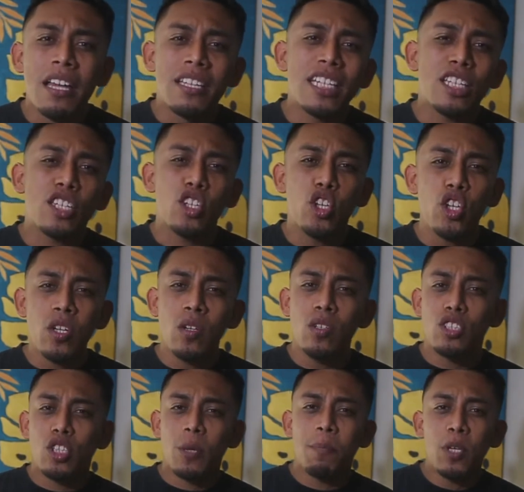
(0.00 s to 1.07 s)
the
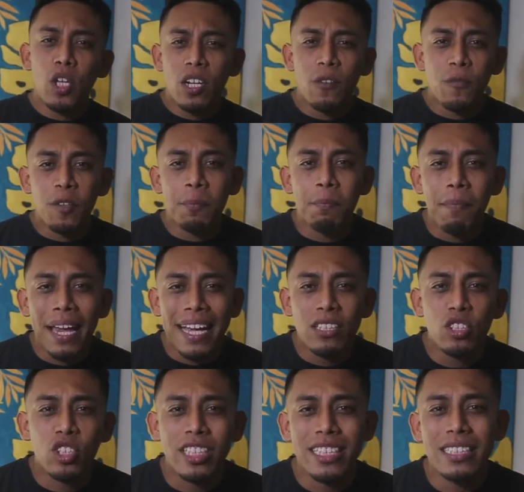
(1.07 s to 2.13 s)
huge beautiful
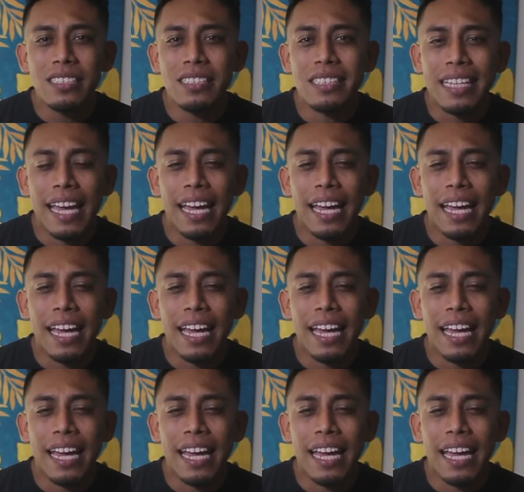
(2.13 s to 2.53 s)
mansions